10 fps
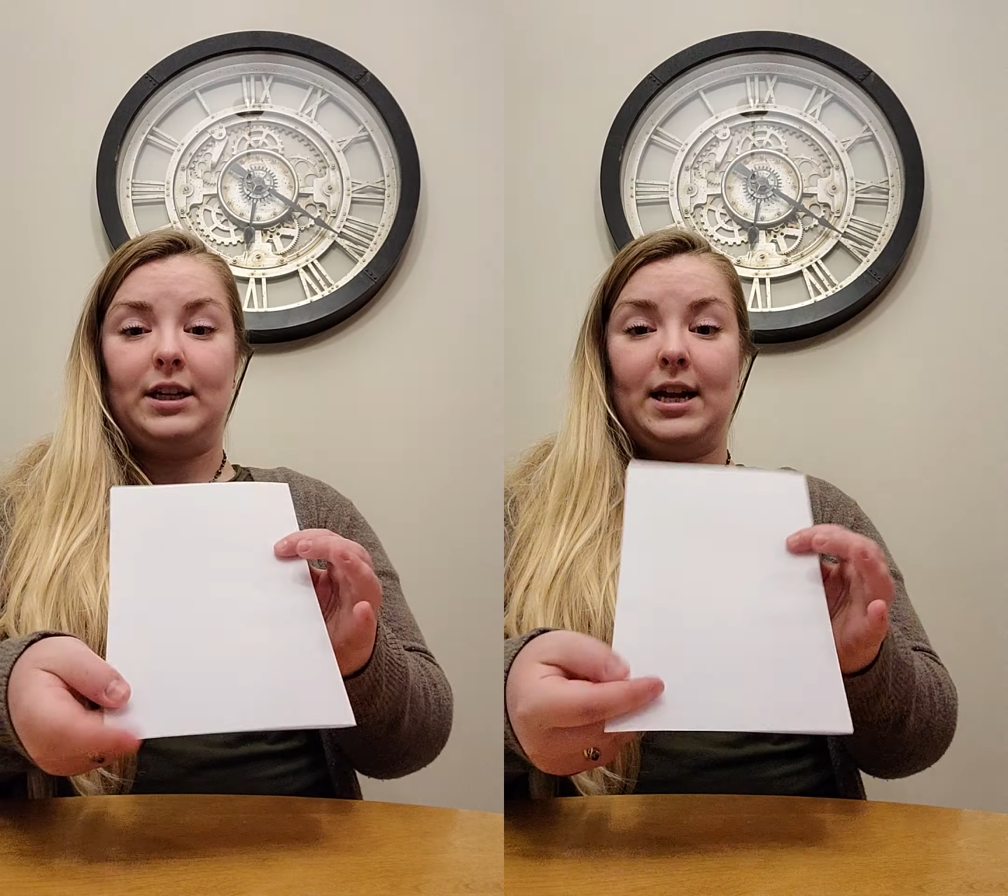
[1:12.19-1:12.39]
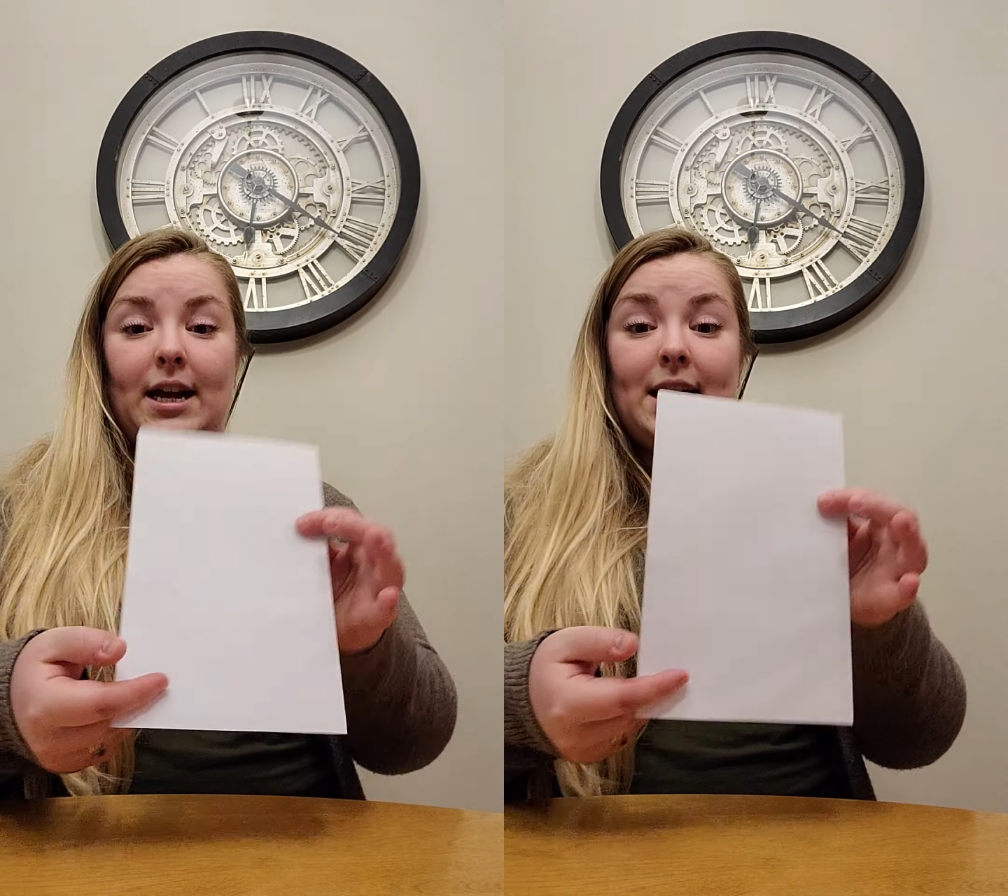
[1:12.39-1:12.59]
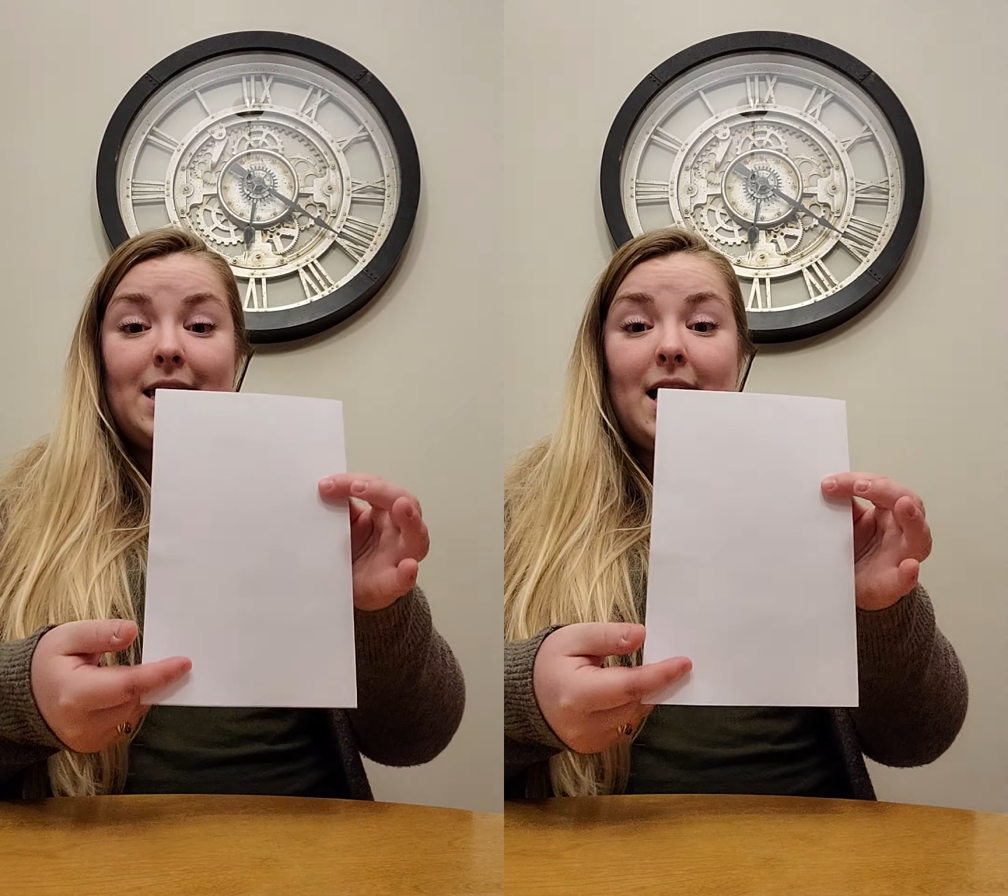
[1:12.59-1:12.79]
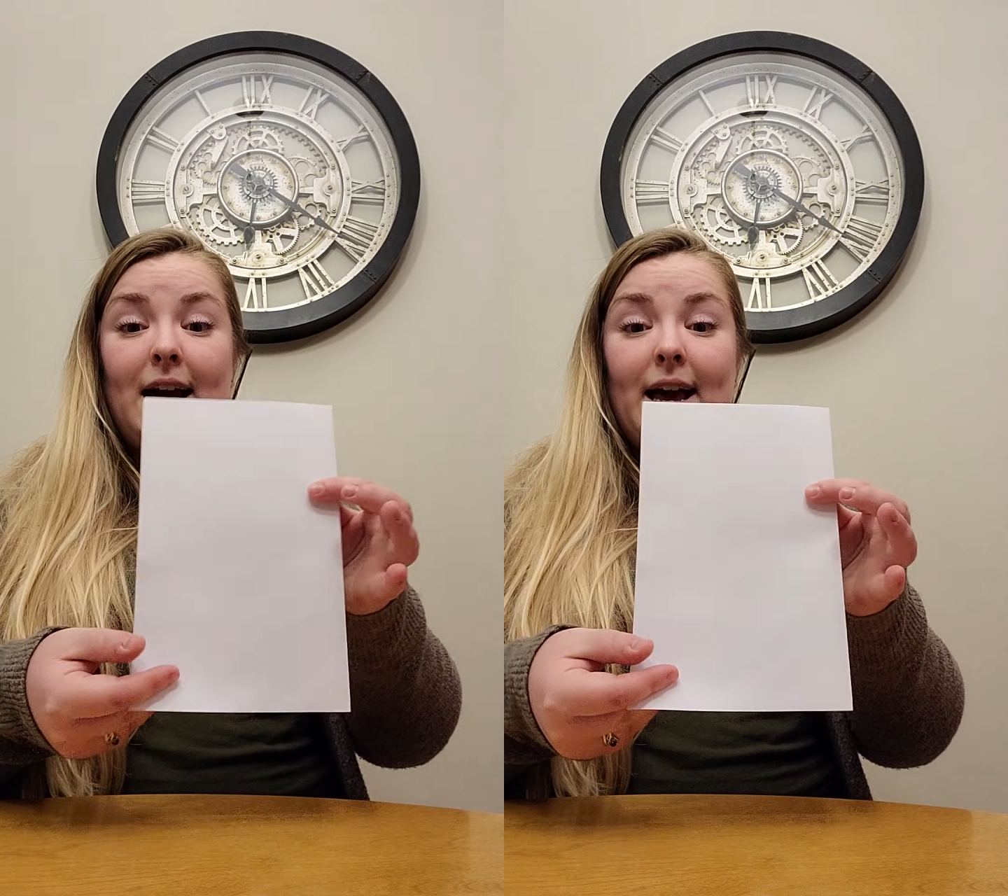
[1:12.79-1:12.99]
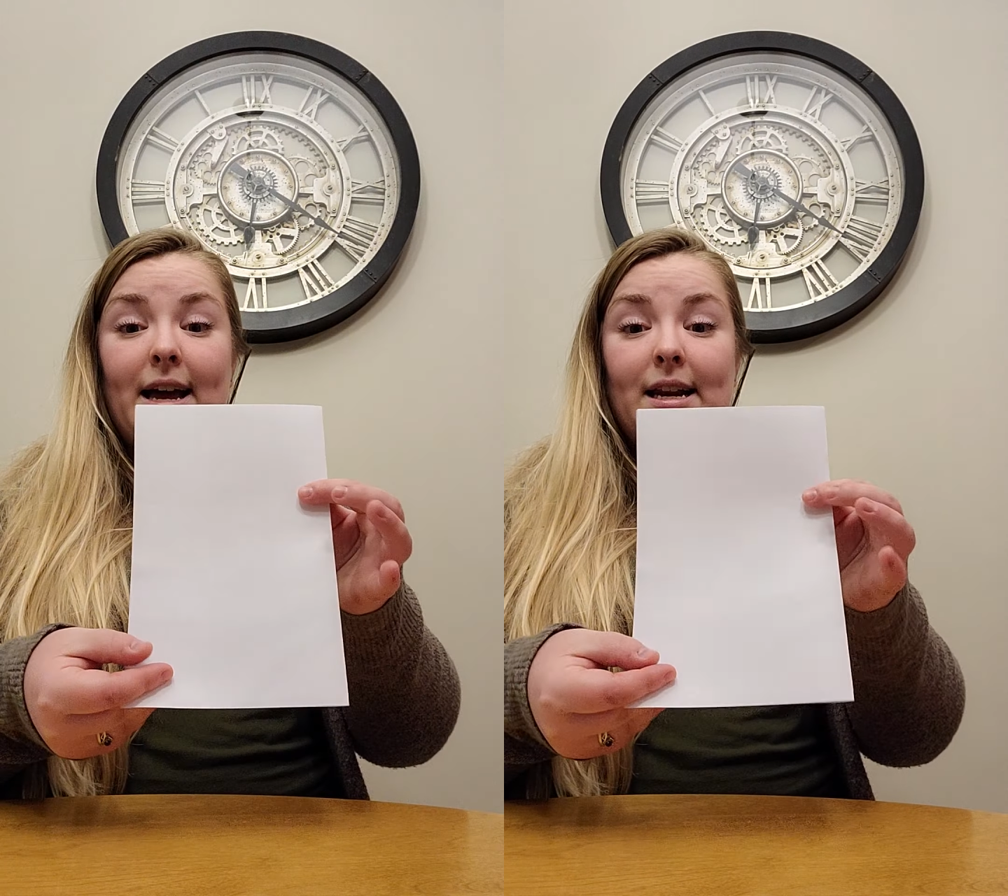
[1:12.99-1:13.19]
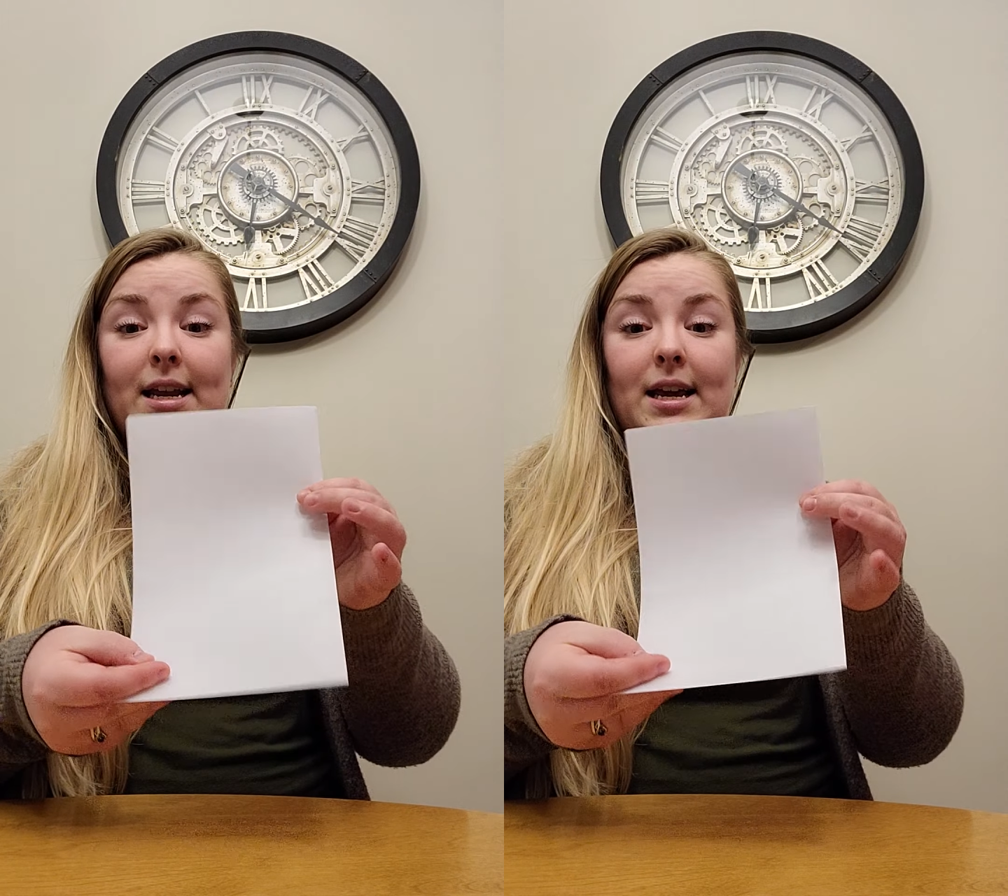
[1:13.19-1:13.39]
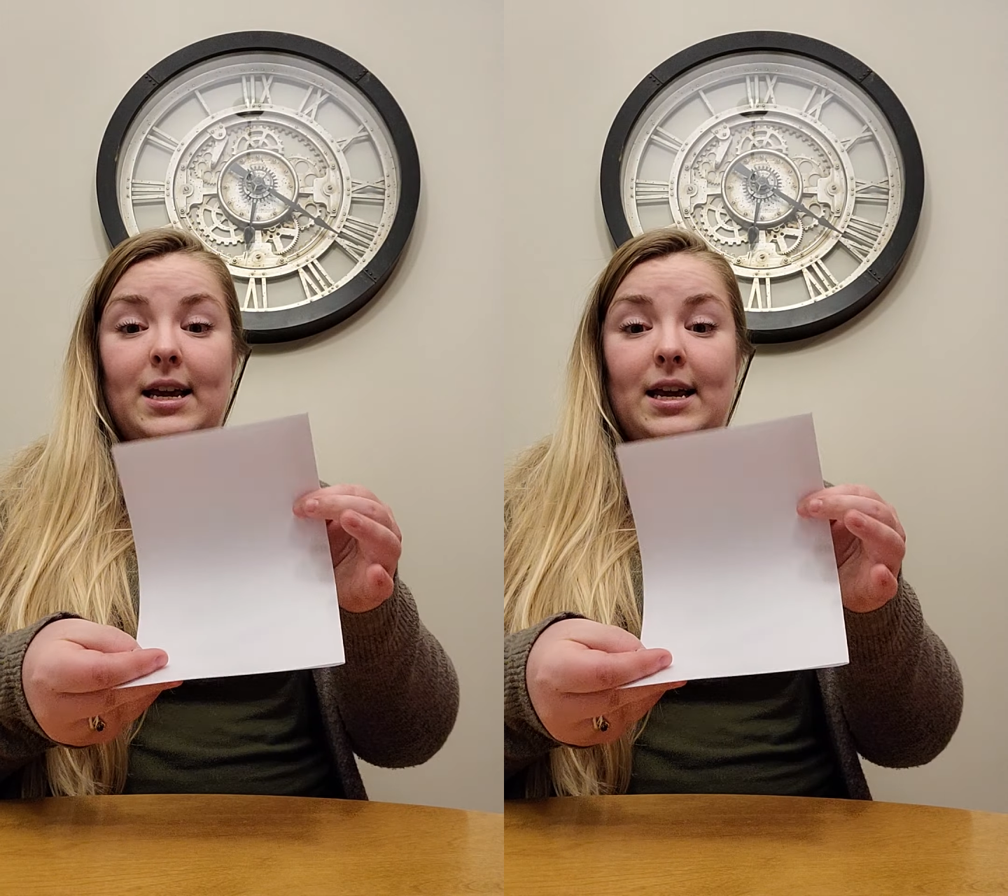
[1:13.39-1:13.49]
it again